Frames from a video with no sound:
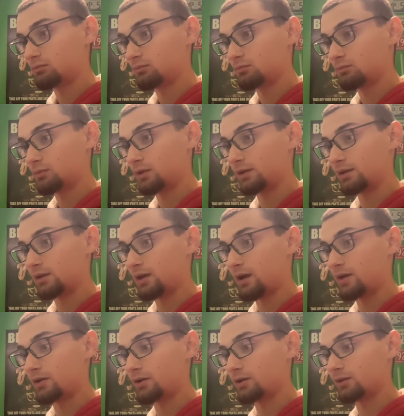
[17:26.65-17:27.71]
Like, I
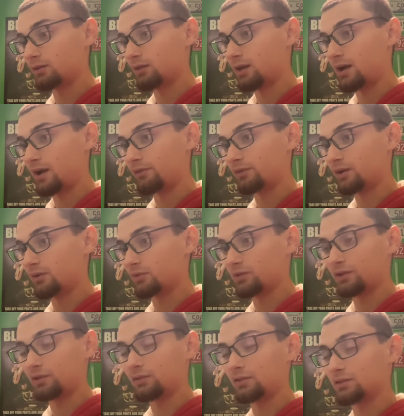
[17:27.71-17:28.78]
heard it live, and I was
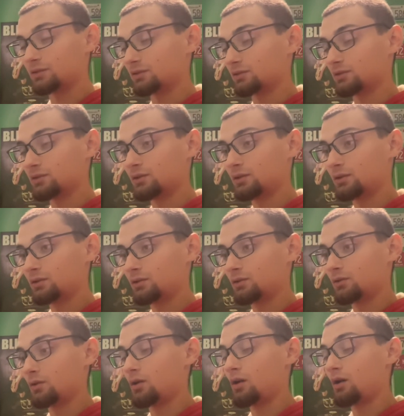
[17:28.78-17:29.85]
like, this is
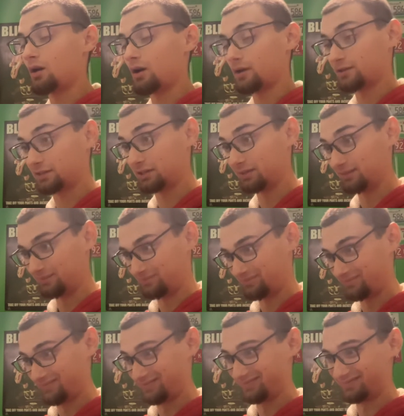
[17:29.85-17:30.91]

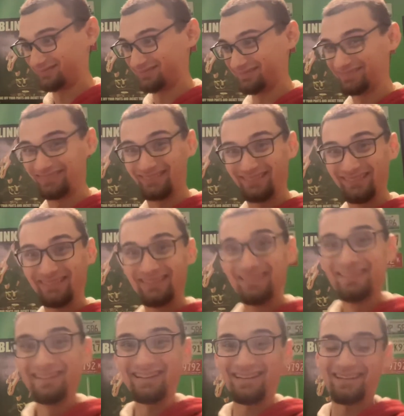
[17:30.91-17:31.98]
awesome.
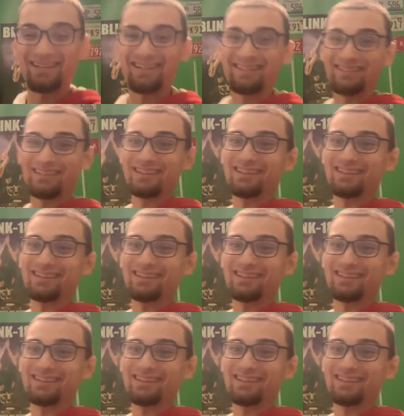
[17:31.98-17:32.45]
And